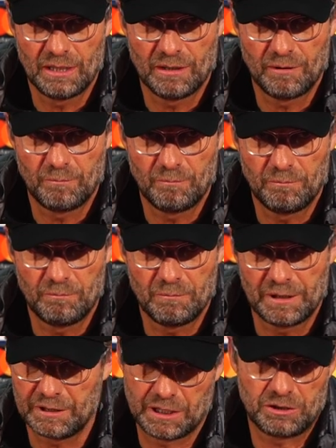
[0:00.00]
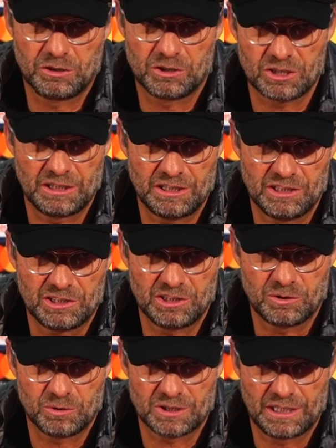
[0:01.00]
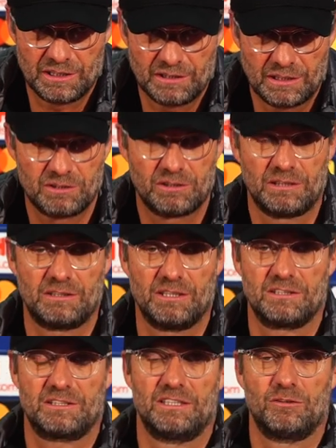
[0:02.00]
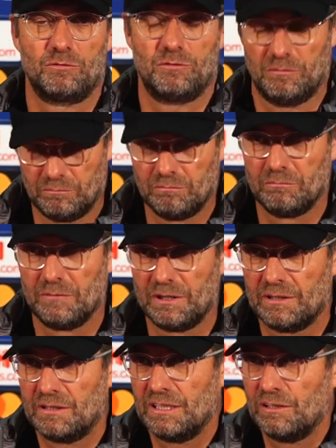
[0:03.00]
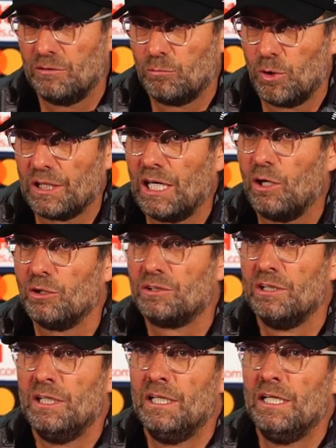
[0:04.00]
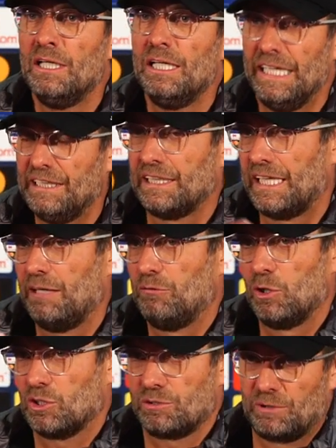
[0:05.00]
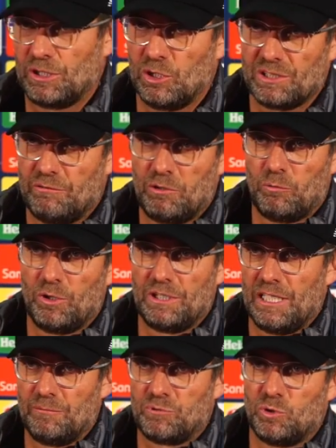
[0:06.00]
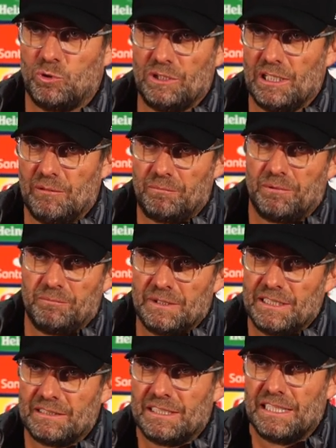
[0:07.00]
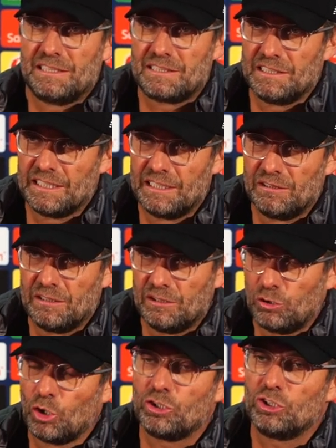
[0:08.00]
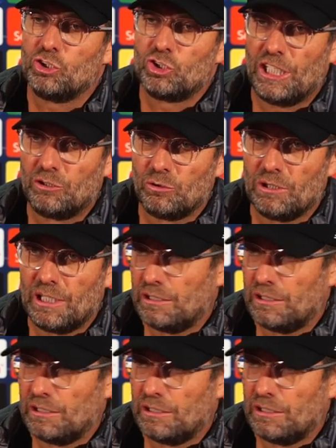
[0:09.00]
Um, at the end, it's an easy to say that that just didn't that didn't work out. In the game, we lost it because every one nil up, two nil up. That that's it then, and not in general.